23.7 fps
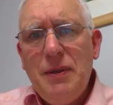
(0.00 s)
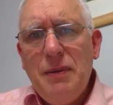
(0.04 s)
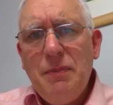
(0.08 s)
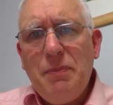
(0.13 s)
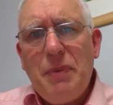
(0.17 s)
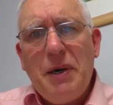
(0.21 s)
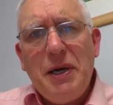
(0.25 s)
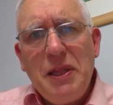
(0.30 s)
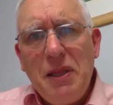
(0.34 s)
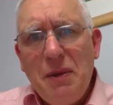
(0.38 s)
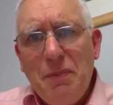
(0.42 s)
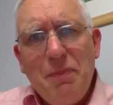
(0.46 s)

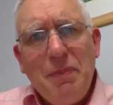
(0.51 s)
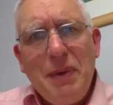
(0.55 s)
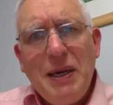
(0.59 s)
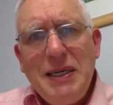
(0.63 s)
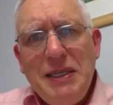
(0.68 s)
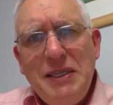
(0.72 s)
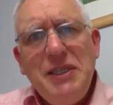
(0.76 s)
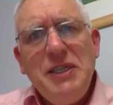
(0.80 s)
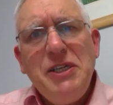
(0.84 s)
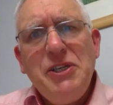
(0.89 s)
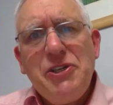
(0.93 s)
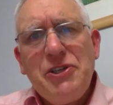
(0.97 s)
by the
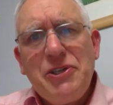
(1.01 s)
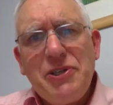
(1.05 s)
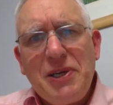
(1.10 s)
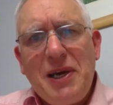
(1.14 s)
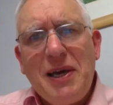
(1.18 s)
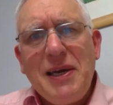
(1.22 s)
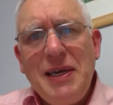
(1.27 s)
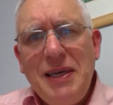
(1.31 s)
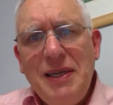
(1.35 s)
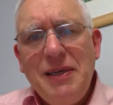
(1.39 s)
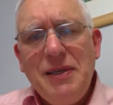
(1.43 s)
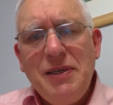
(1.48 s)
mighty
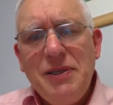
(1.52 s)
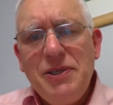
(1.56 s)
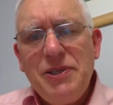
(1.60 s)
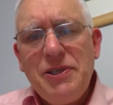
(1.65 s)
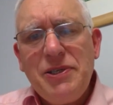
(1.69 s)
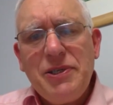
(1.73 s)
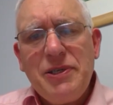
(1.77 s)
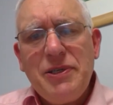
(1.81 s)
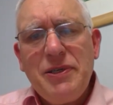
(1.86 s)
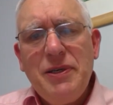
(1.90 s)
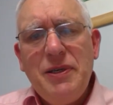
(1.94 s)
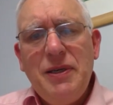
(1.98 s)

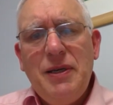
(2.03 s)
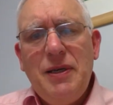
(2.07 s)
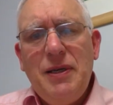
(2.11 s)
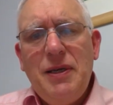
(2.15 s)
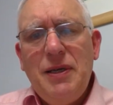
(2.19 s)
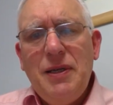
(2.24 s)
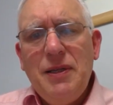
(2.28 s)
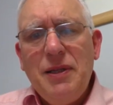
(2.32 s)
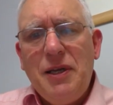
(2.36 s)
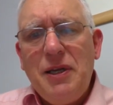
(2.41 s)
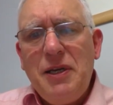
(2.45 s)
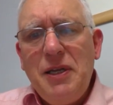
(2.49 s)
signs
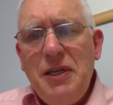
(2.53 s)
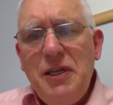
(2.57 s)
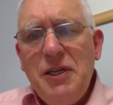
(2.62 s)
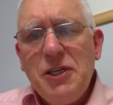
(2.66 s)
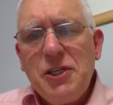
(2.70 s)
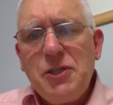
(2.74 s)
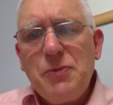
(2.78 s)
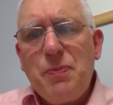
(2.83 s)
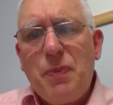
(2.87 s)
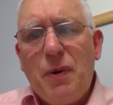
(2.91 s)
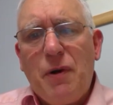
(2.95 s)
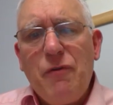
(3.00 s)
that he
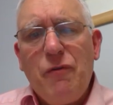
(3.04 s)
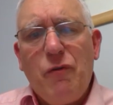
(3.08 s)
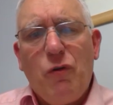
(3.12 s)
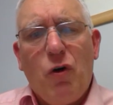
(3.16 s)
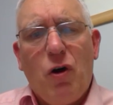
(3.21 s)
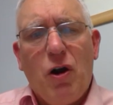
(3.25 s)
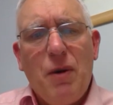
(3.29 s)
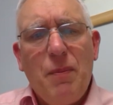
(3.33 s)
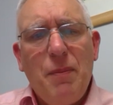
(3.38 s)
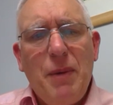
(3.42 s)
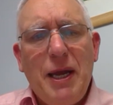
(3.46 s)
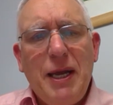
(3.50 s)
is
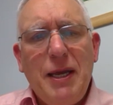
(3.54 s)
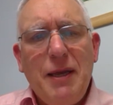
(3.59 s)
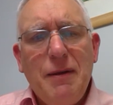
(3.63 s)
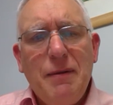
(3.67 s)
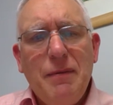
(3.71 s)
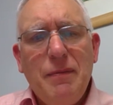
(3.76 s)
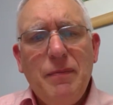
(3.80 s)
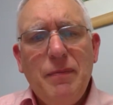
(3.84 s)
performing.